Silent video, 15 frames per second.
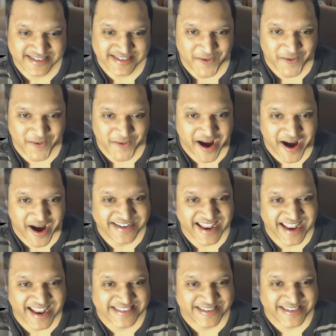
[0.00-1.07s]
Oh my
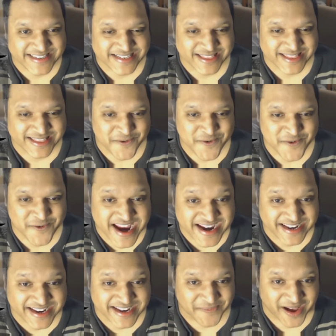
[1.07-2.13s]
days, using the
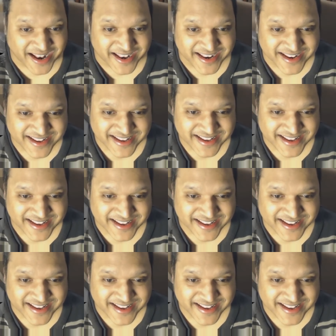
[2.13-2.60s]
rain, man.